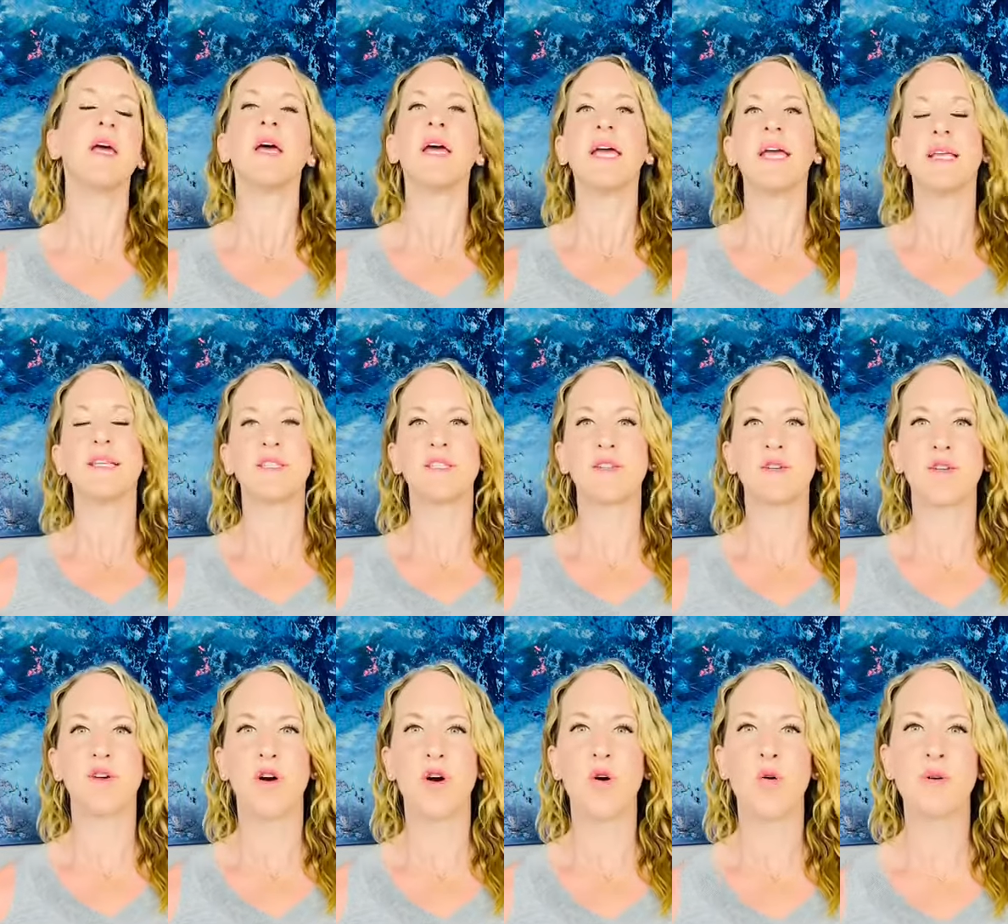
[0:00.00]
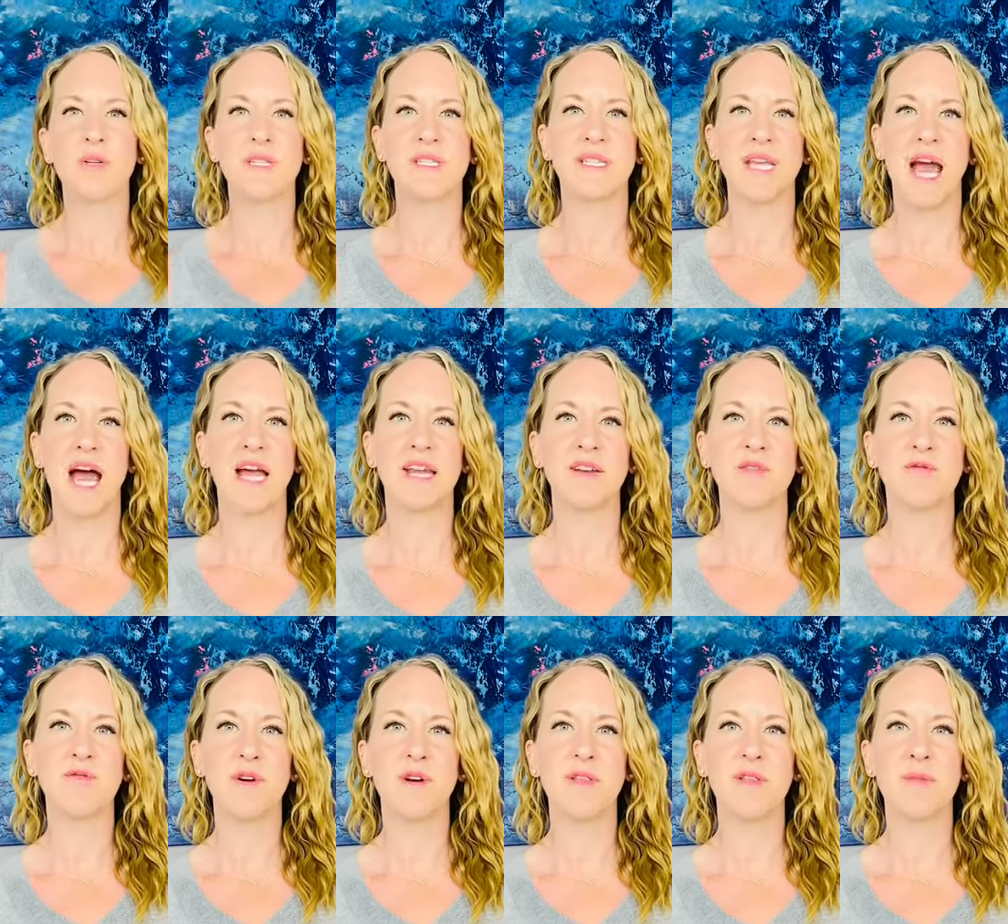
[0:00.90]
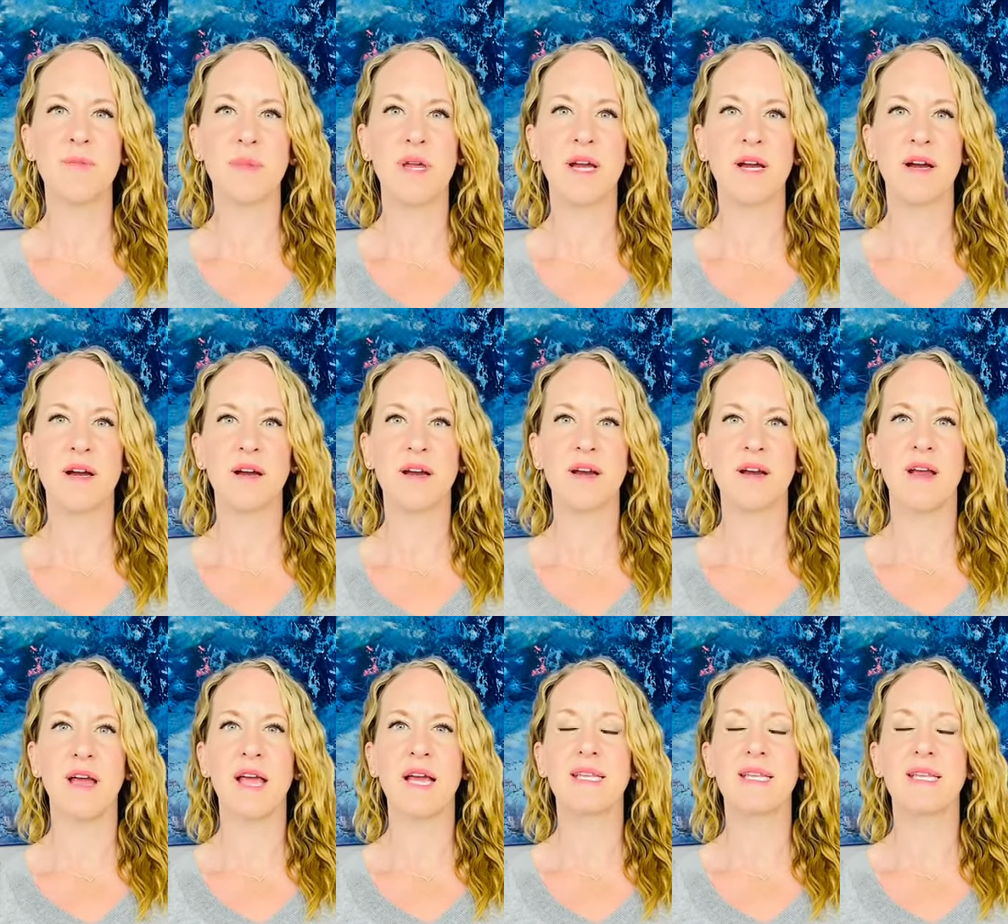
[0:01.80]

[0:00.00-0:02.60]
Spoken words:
is to go stand in front of the mirror.